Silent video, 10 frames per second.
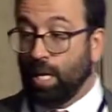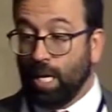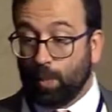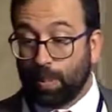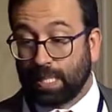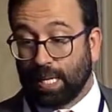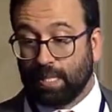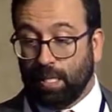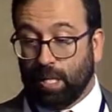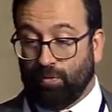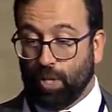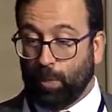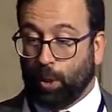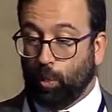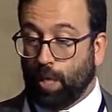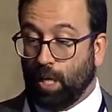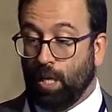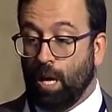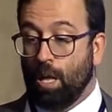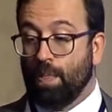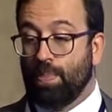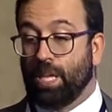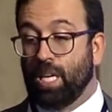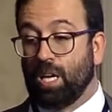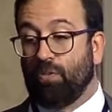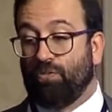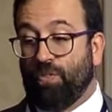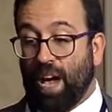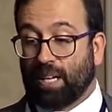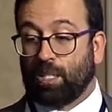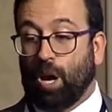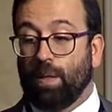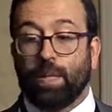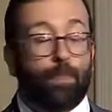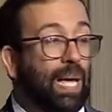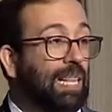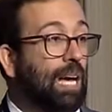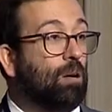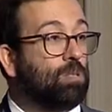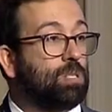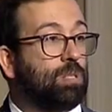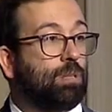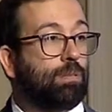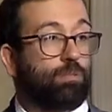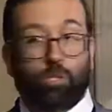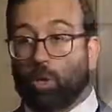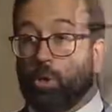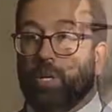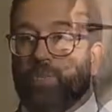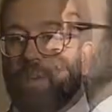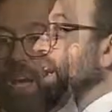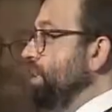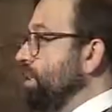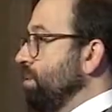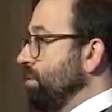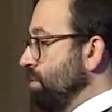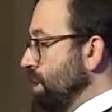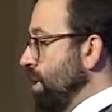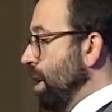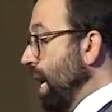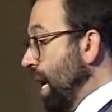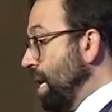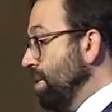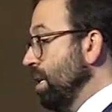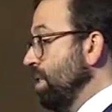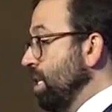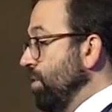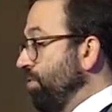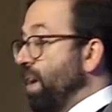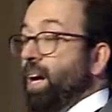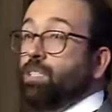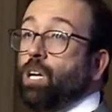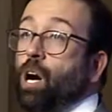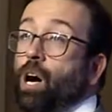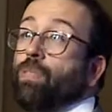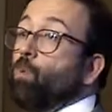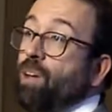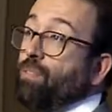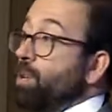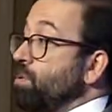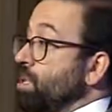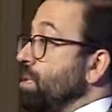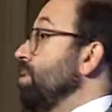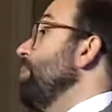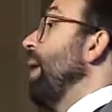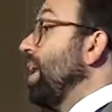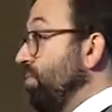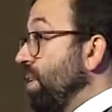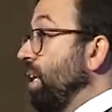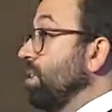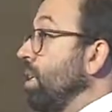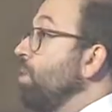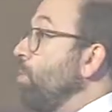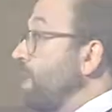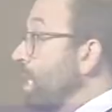is precisely the difference between the effect on the bailouts, the good effect, and the effect on the revenues, the bad effect on the real